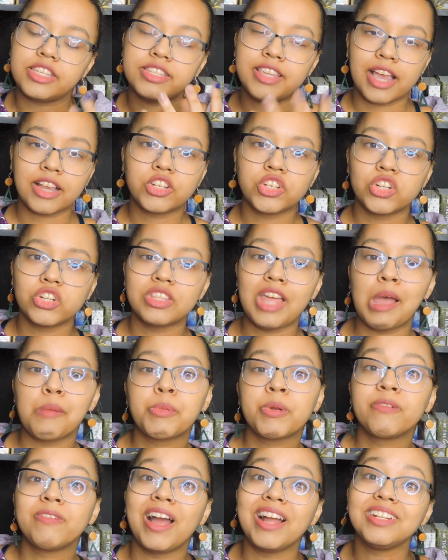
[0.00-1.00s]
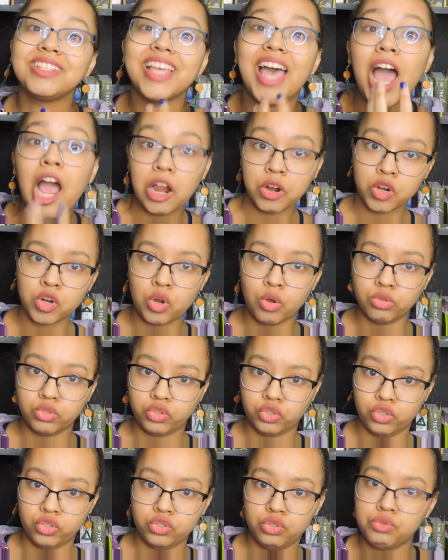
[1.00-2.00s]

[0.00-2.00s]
sector that provides agriculture,